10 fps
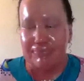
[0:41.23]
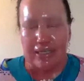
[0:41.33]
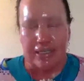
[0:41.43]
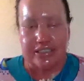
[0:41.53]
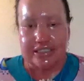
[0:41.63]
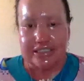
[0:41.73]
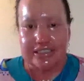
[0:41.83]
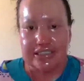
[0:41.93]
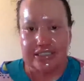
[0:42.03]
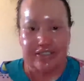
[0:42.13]

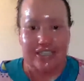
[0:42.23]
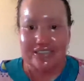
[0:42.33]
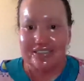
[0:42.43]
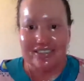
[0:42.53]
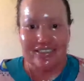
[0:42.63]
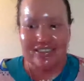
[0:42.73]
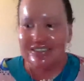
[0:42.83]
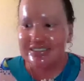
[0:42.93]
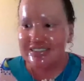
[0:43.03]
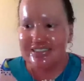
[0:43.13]
60,000 years,
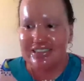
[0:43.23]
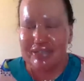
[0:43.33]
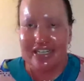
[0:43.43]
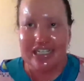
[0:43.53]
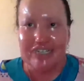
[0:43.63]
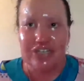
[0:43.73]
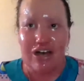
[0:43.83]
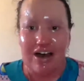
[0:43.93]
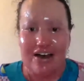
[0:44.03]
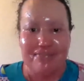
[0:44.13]
since the beginning of
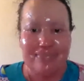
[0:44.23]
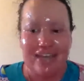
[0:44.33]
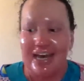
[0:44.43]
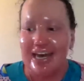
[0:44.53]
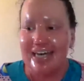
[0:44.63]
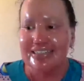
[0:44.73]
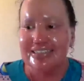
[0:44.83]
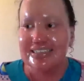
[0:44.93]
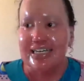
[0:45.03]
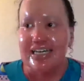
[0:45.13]
time, and
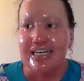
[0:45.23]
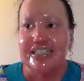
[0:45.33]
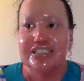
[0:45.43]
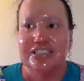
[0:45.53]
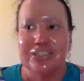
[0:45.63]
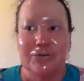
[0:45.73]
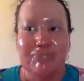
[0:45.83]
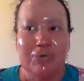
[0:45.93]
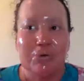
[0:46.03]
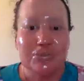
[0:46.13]
it's so
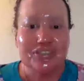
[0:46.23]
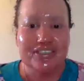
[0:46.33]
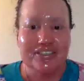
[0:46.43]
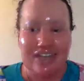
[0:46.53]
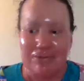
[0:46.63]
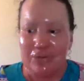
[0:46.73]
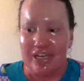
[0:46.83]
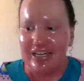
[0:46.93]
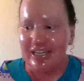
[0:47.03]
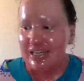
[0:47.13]
important that
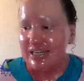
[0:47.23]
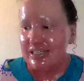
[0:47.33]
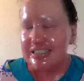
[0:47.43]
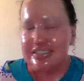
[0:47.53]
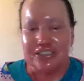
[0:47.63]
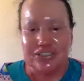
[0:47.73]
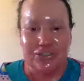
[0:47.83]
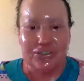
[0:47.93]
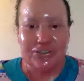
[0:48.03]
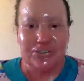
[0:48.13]
we
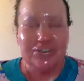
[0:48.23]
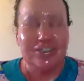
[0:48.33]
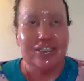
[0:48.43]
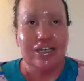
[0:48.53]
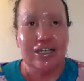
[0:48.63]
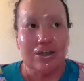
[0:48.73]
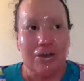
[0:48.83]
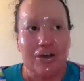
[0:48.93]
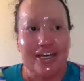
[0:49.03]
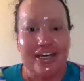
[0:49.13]
continue
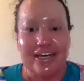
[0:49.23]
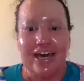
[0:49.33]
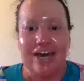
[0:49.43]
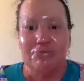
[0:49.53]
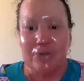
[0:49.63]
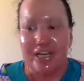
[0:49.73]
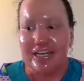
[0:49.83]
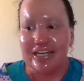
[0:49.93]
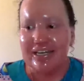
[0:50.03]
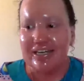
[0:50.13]
learning and
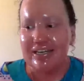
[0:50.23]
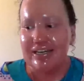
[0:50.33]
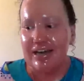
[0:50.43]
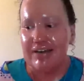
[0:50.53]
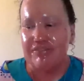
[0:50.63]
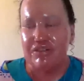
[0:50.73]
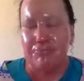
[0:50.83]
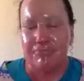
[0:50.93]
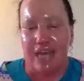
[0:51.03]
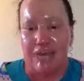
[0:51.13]
reading from
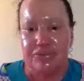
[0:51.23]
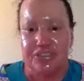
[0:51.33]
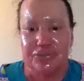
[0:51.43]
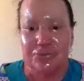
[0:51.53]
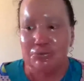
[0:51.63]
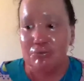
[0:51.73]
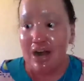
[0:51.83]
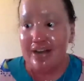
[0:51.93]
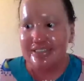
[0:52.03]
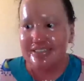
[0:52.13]
Aboriginal
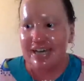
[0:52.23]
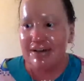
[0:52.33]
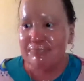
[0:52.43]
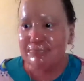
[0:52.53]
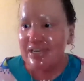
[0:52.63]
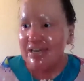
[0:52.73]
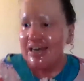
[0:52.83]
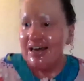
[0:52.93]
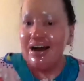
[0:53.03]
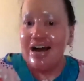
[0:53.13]
writers.
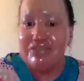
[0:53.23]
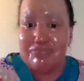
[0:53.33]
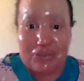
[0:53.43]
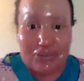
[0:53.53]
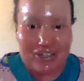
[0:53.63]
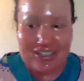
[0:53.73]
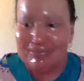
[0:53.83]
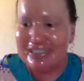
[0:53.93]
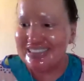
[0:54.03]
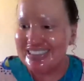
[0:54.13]
I have a book,
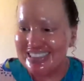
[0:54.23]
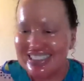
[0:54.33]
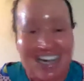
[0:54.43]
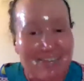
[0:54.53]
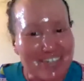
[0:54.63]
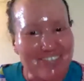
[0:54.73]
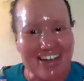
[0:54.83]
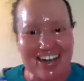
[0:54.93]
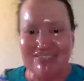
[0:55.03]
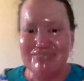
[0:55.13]
because this is a library event,
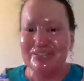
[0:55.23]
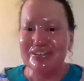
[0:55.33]
I have a book.